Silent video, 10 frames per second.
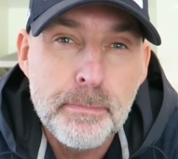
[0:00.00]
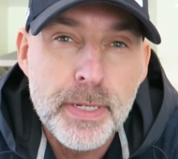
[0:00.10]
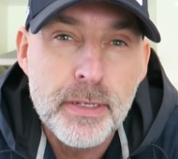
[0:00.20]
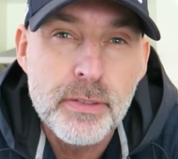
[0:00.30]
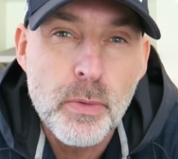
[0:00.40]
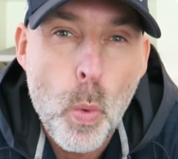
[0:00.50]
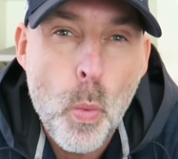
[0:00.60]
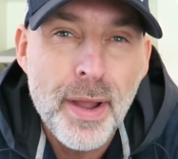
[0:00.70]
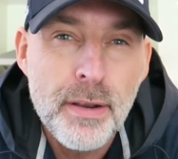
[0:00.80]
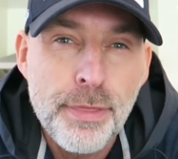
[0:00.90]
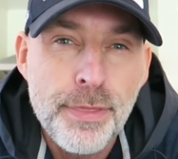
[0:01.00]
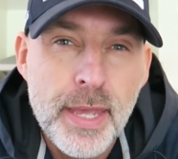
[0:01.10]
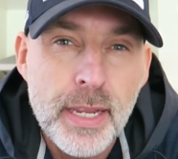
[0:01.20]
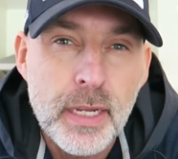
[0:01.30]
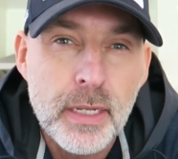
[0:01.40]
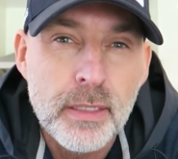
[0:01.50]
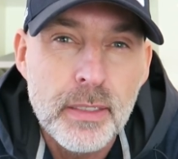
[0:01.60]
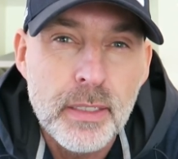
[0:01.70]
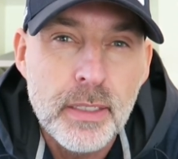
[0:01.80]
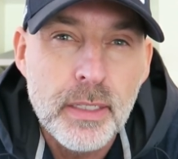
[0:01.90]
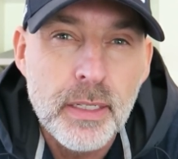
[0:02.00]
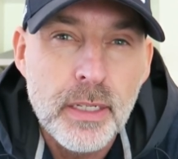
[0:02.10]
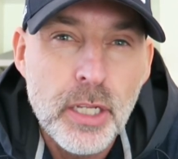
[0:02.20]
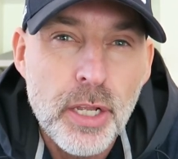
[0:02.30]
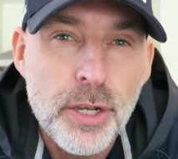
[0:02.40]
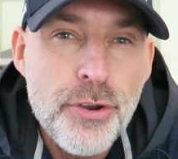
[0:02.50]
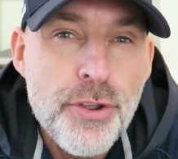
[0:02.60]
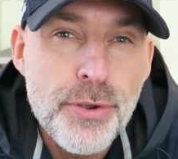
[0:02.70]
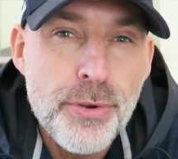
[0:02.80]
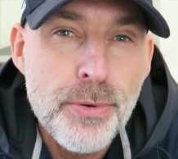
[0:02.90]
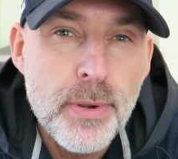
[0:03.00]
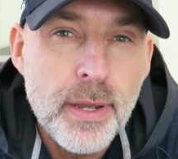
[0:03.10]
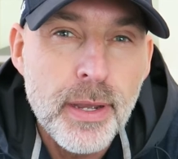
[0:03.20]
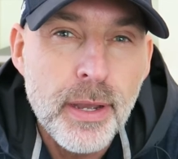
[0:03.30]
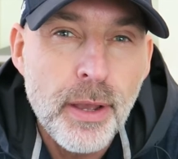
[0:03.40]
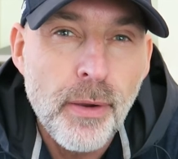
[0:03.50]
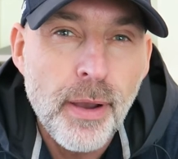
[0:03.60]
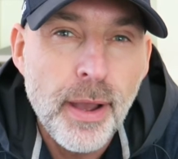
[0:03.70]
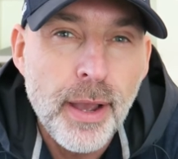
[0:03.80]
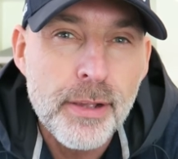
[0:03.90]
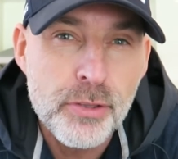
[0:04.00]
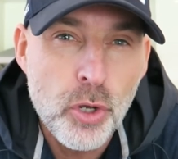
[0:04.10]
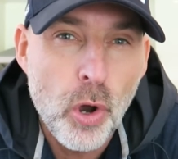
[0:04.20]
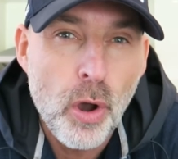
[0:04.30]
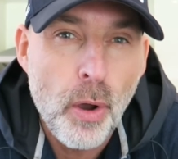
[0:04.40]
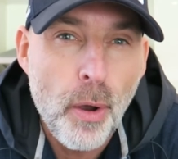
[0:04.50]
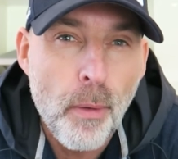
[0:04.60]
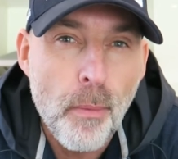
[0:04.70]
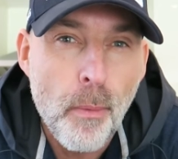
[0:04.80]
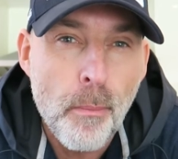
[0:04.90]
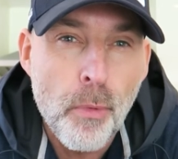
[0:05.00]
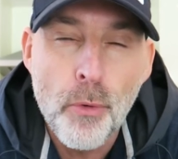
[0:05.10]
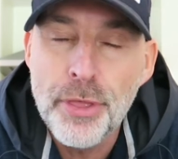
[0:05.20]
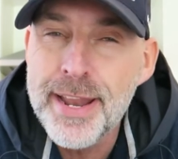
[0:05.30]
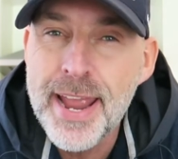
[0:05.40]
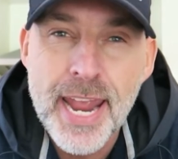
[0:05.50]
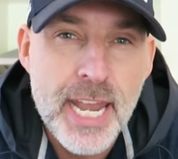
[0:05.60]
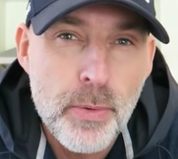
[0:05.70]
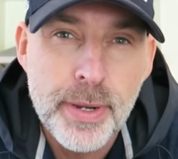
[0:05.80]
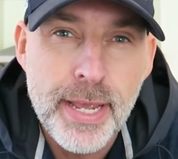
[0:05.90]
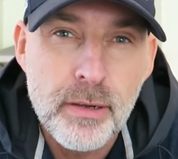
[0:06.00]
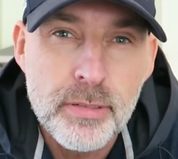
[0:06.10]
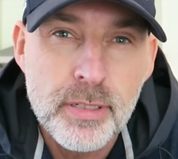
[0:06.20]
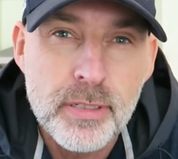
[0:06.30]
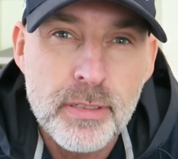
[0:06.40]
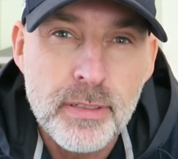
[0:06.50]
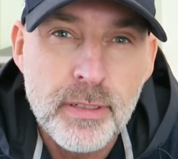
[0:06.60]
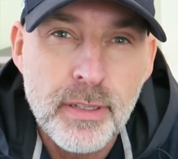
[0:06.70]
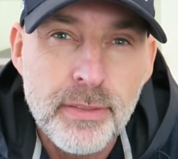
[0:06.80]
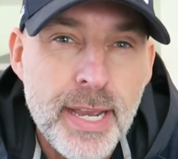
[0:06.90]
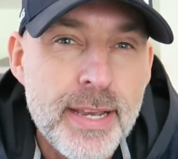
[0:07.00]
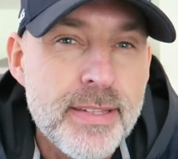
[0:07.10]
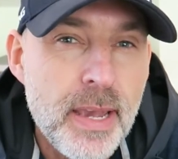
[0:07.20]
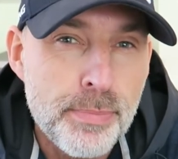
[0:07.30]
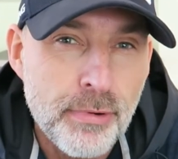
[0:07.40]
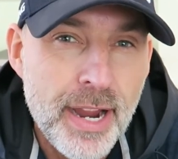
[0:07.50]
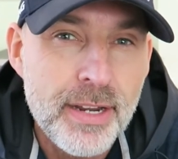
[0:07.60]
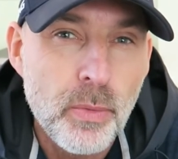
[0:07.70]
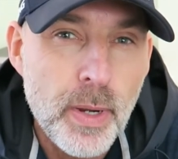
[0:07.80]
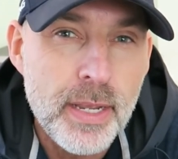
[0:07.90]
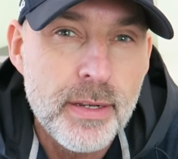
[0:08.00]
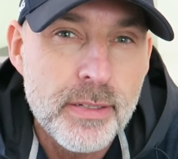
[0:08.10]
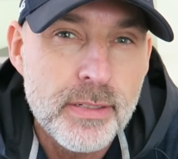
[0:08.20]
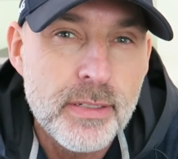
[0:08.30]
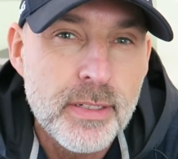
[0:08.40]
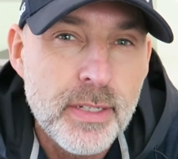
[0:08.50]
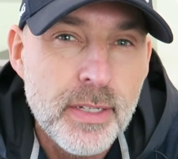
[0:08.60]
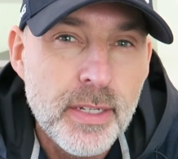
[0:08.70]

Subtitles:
Because one thing new has got more than anyone else, that is their brand awareness.